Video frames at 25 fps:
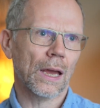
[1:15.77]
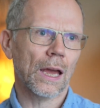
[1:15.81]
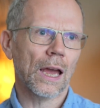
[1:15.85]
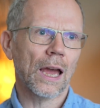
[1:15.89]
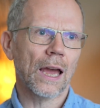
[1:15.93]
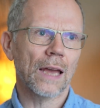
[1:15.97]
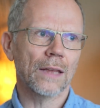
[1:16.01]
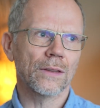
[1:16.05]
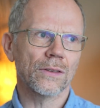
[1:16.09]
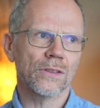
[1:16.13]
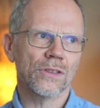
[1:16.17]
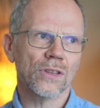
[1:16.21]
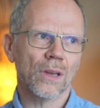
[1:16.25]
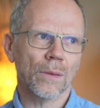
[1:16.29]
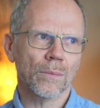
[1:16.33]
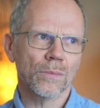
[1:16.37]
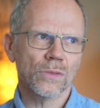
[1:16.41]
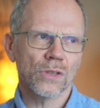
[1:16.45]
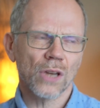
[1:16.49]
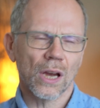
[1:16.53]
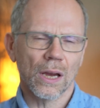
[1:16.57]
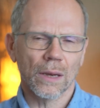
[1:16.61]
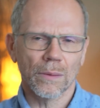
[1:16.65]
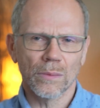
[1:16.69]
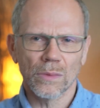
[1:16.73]
And
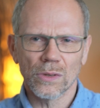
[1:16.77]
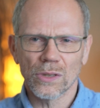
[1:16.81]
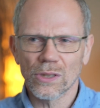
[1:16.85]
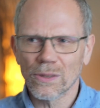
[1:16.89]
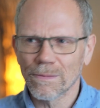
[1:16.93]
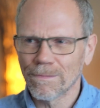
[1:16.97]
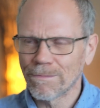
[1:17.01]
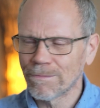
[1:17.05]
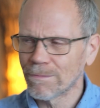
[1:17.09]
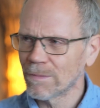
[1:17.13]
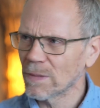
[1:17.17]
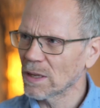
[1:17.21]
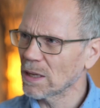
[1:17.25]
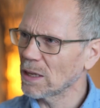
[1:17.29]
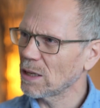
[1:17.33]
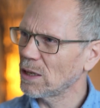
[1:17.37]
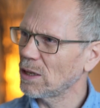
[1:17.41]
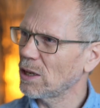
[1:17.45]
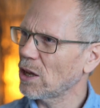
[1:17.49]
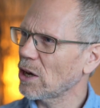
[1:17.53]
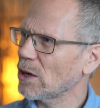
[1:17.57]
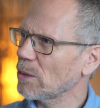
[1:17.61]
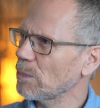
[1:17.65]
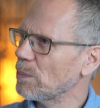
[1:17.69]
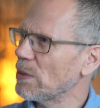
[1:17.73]
sometimes,
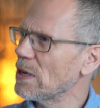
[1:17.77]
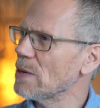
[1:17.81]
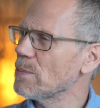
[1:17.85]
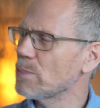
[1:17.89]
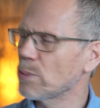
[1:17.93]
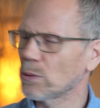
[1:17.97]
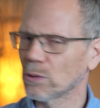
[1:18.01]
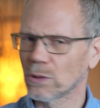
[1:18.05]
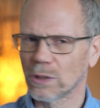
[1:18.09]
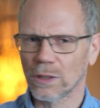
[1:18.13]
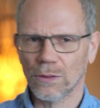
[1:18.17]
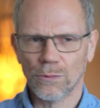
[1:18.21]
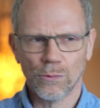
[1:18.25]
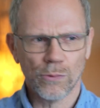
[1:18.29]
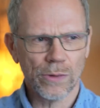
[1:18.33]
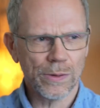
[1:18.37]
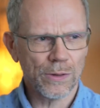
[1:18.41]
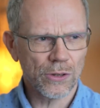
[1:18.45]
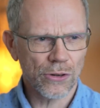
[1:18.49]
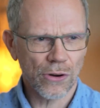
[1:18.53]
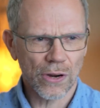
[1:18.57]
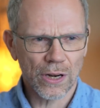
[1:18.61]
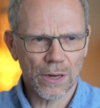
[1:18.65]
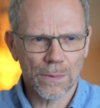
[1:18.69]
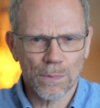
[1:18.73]
like people, if we
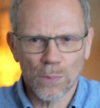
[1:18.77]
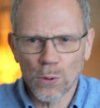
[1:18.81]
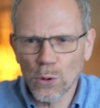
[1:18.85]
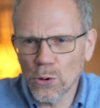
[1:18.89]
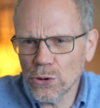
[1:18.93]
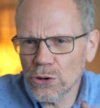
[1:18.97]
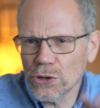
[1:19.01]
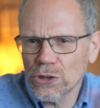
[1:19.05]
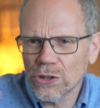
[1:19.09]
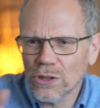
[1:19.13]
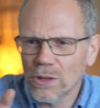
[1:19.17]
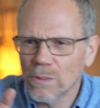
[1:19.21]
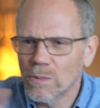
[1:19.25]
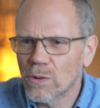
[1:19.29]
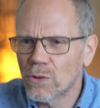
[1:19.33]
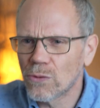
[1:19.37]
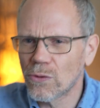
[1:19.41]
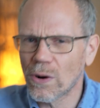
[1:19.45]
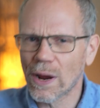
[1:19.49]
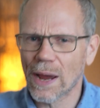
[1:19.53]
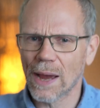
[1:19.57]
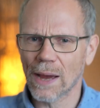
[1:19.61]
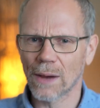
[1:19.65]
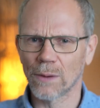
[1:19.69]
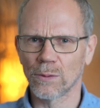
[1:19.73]
try to push them
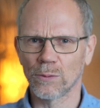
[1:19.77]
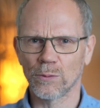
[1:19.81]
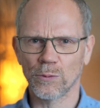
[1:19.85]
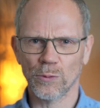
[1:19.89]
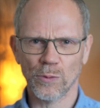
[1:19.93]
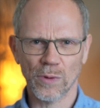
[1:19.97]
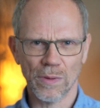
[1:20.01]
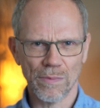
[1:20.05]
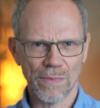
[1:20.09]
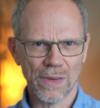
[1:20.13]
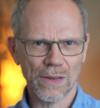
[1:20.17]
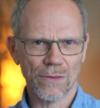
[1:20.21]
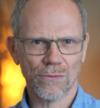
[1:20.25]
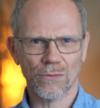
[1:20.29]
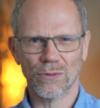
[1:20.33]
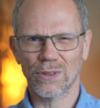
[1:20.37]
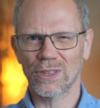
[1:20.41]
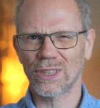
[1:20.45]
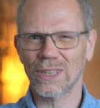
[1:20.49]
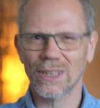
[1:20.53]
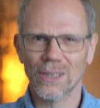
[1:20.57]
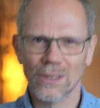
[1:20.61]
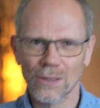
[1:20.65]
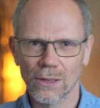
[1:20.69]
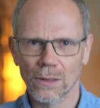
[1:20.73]
around, we meet
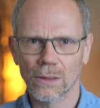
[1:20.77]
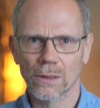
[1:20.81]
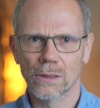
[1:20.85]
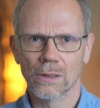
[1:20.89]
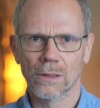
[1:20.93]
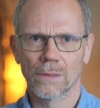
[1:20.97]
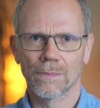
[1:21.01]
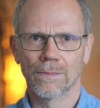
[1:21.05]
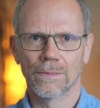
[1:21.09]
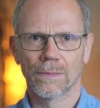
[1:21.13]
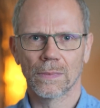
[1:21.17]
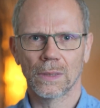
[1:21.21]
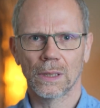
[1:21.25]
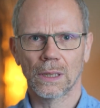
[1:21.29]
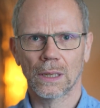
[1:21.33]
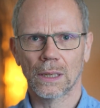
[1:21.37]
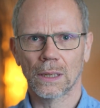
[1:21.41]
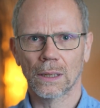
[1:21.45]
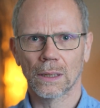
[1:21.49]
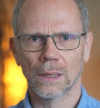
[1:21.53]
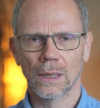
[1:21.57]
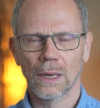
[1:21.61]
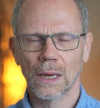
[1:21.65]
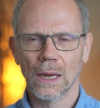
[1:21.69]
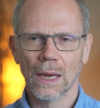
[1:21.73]
resistance,
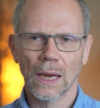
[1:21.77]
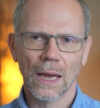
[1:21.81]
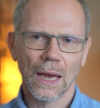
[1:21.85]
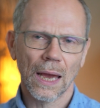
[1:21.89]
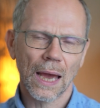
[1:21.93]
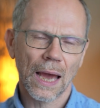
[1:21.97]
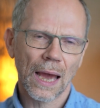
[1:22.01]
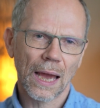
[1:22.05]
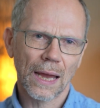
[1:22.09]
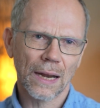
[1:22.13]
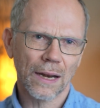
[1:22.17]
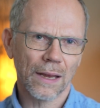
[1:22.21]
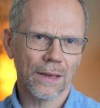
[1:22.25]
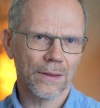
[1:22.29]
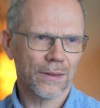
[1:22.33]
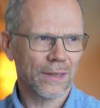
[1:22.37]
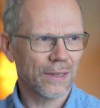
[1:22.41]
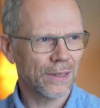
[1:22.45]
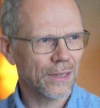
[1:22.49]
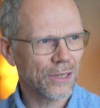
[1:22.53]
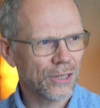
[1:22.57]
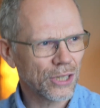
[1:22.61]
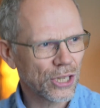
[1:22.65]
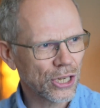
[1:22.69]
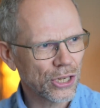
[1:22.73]
yeah? And I
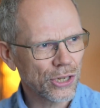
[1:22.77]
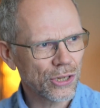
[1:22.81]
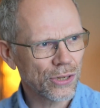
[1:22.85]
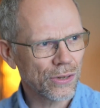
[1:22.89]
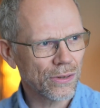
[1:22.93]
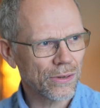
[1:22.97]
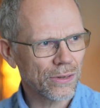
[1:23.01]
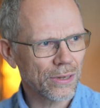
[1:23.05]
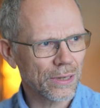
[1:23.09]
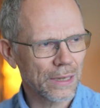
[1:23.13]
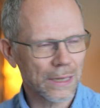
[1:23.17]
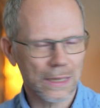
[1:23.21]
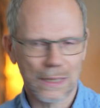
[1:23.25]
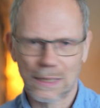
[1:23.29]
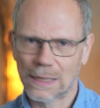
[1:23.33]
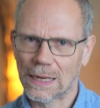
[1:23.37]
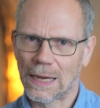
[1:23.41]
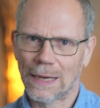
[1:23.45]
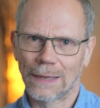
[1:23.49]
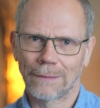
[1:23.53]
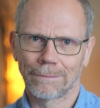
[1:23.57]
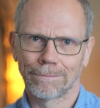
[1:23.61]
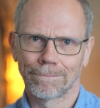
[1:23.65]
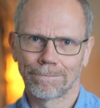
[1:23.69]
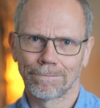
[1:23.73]
think the tissues are the same.